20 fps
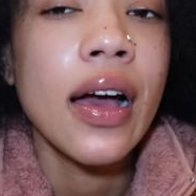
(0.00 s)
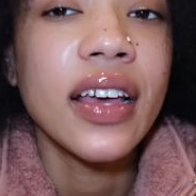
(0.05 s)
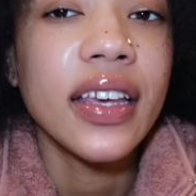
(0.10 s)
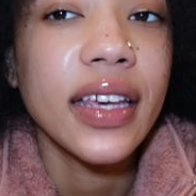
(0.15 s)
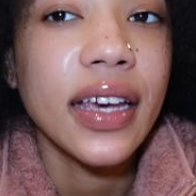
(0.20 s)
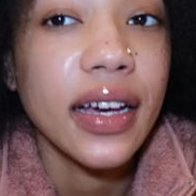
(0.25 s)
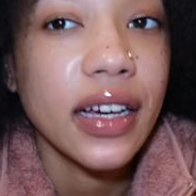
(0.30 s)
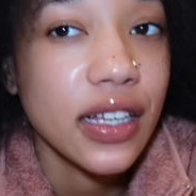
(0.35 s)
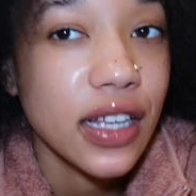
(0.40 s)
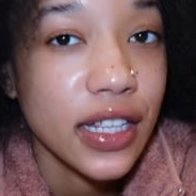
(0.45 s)

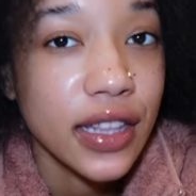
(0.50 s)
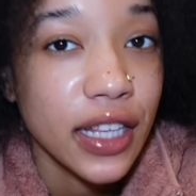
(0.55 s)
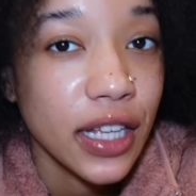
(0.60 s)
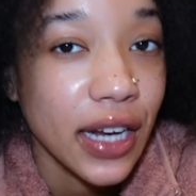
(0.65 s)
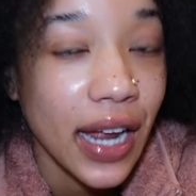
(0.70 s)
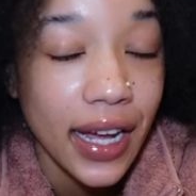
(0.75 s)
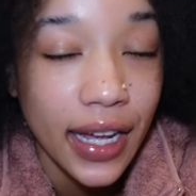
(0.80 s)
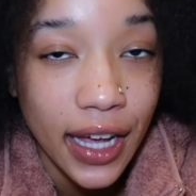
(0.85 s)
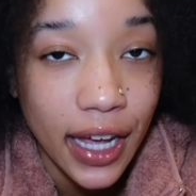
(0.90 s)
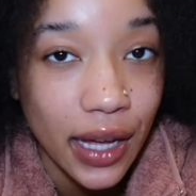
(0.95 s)
Yeah, and then
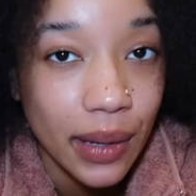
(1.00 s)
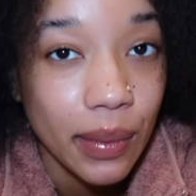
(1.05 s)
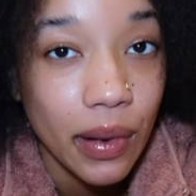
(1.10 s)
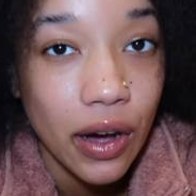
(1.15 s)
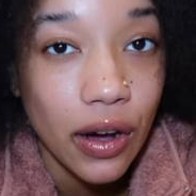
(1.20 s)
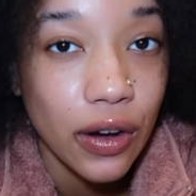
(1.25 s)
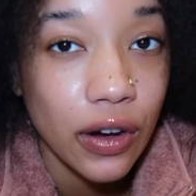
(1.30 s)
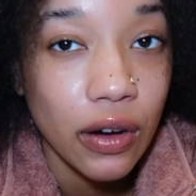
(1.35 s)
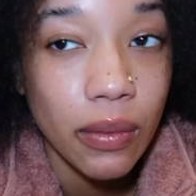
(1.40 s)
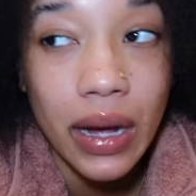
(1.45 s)
I came
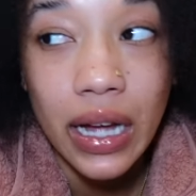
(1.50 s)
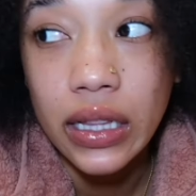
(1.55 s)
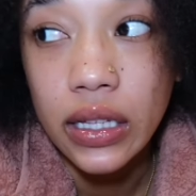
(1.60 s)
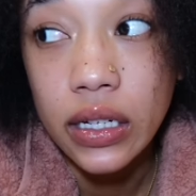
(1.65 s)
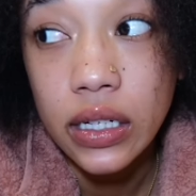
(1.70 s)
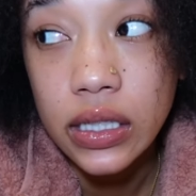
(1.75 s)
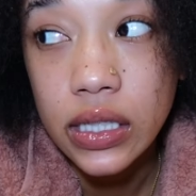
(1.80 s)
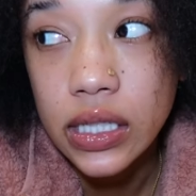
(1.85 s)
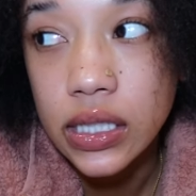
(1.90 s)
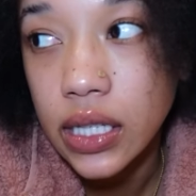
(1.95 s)
home, I
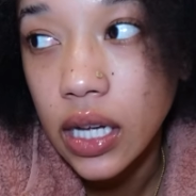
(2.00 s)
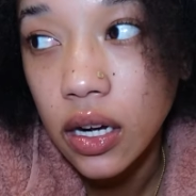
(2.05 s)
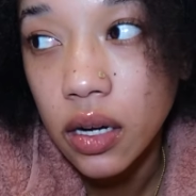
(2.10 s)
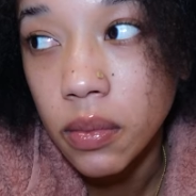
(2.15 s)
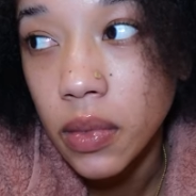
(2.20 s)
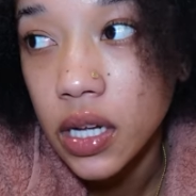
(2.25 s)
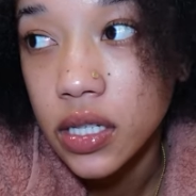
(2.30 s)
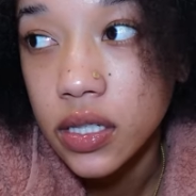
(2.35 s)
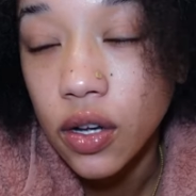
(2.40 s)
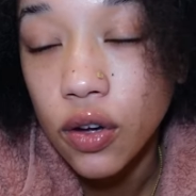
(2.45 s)
literally sat on
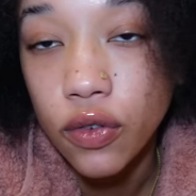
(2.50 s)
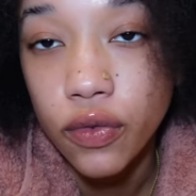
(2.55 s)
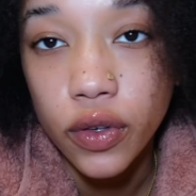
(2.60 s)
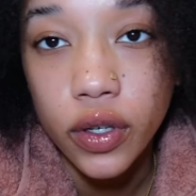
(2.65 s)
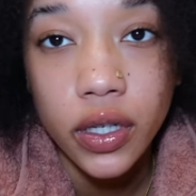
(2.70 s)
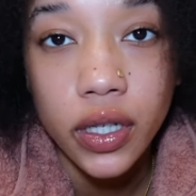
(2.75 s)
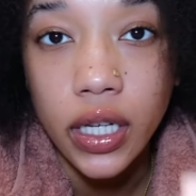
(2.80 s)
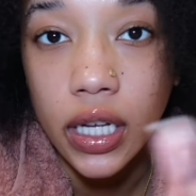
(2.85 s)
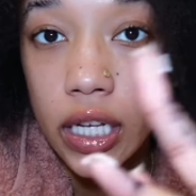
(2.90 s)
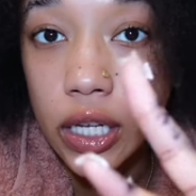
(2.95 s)
my
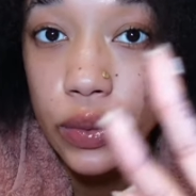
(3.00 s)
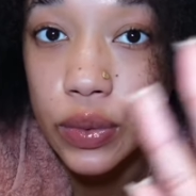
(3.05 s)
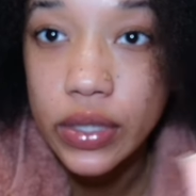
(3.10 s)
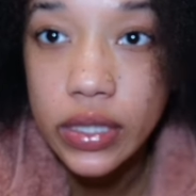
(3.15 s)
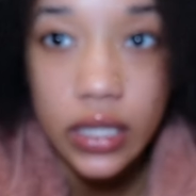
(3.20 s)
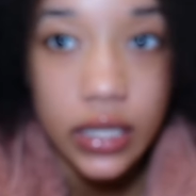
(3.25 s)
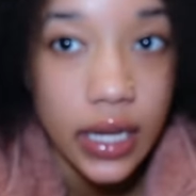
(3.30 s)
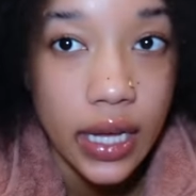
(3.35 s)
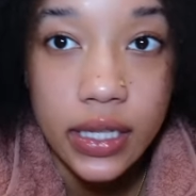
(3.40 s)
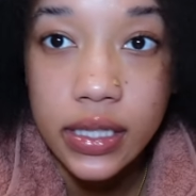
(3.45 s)
sofa, and it was
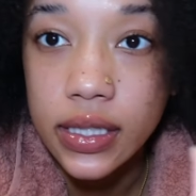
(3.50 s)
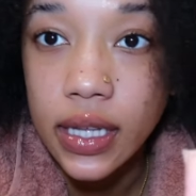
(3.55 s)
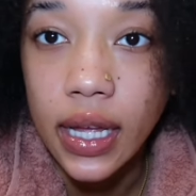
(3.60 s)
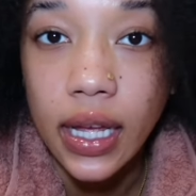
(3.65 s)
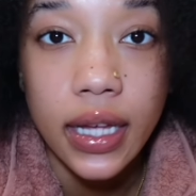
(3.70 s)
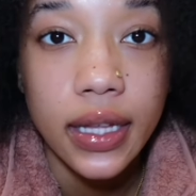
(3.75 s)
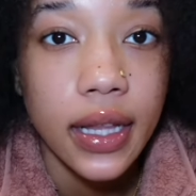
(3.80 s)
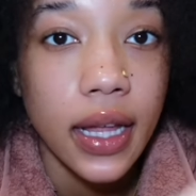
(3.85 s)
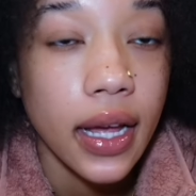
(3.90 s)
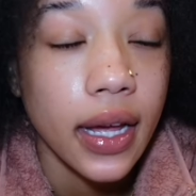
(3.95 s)
the next
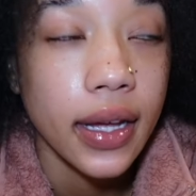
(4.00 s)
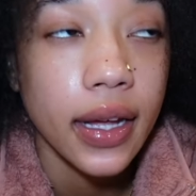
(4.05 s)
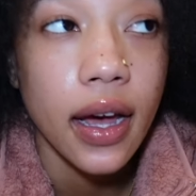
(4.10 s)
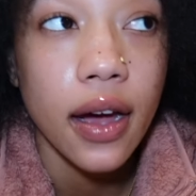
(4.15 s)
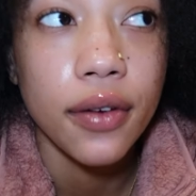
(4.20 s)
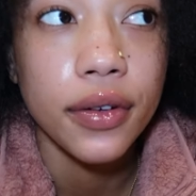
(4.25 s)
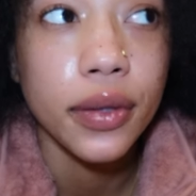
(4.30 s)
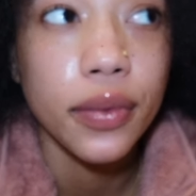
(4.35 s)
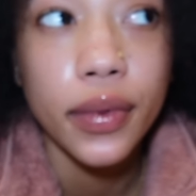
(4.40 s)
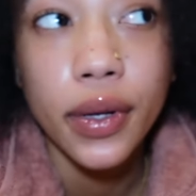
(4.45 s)
day. Like, I
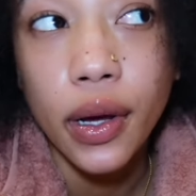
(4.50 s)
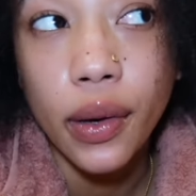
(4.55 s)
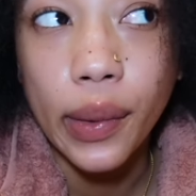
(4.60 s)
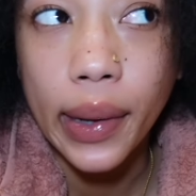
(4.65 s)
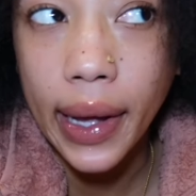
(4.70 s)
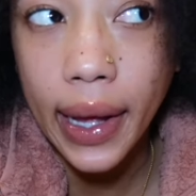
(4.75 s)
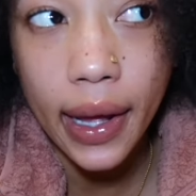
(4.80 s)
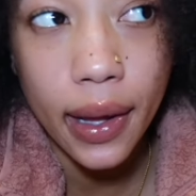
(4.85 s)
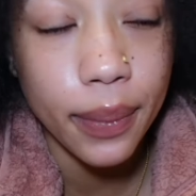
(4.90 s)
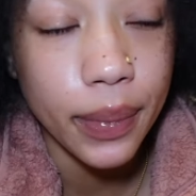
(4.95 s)
don't even know what
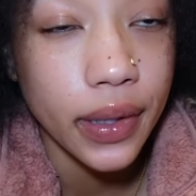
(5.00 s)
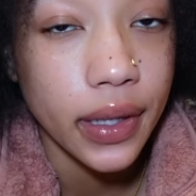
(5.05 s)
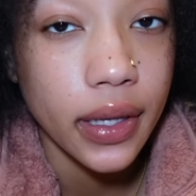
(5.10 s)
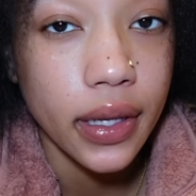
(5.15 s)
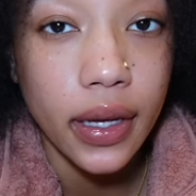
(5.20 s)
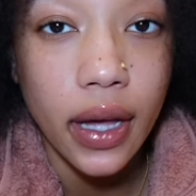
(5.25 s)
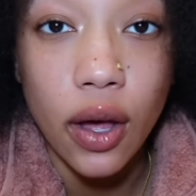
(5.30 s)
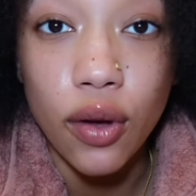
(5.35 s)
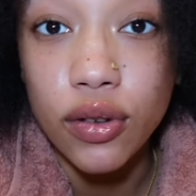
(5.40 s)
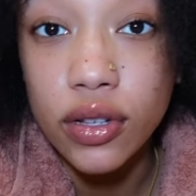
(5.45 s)
happened.
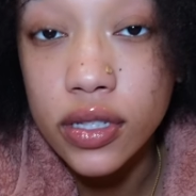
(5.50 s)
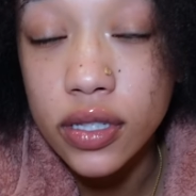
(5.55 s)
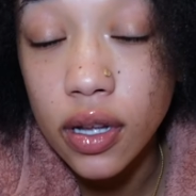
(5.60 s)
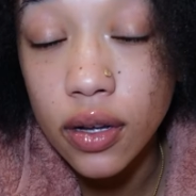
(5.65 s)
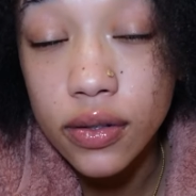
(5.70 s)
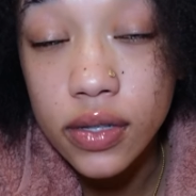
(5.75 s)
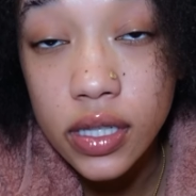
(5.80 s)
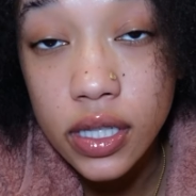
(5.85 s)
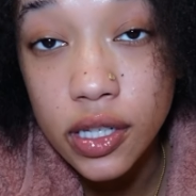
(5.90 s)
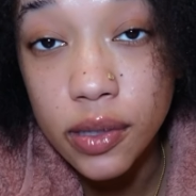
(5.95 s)
I was so
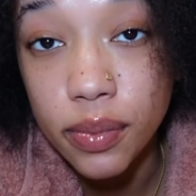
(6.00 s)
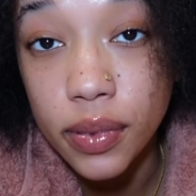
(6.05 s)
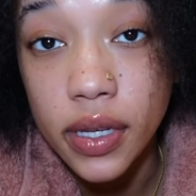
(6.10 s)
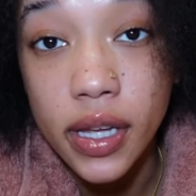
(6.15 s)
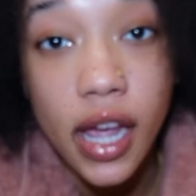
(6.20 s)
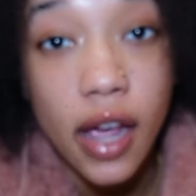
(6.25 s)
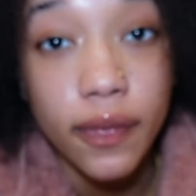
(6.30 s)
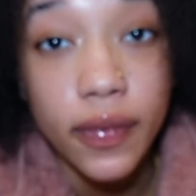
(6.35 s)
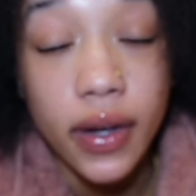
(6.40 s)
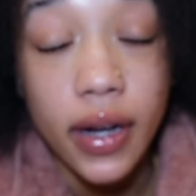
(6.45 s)
sleepy
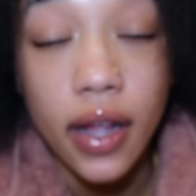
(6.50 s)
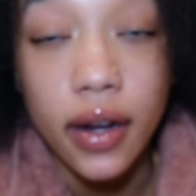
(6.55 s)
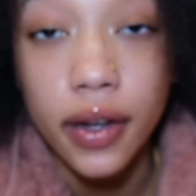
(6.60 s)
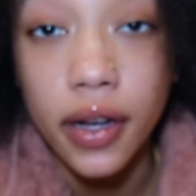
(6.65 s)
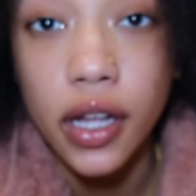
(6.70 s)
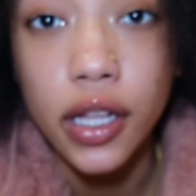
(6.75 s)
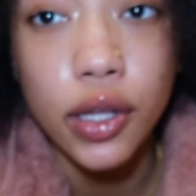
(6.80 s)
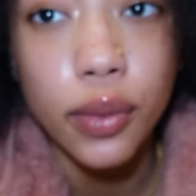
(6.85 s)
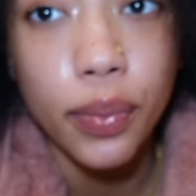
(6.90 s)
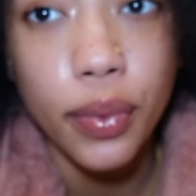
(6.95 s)
after that
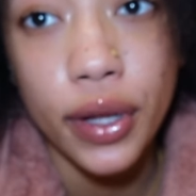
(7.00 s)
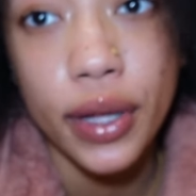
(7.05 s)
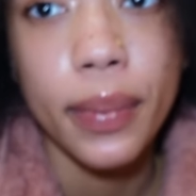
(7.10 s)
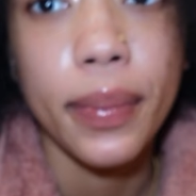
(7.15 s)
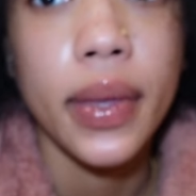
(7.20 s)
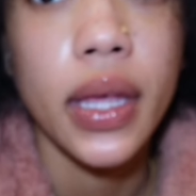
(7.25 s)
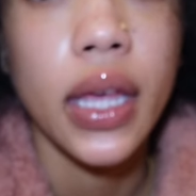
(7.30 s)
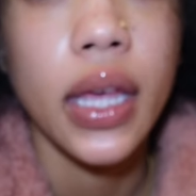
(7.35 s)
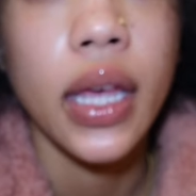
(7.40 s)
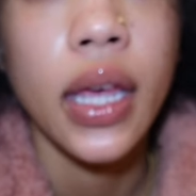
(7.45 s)
nail
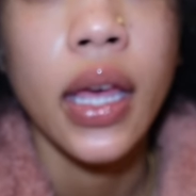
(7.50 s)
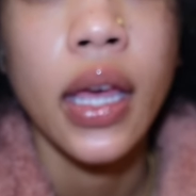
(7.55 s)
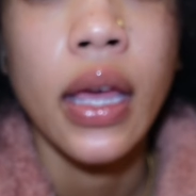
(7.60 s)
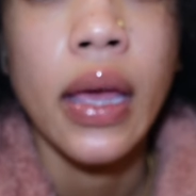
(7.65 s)
appointment.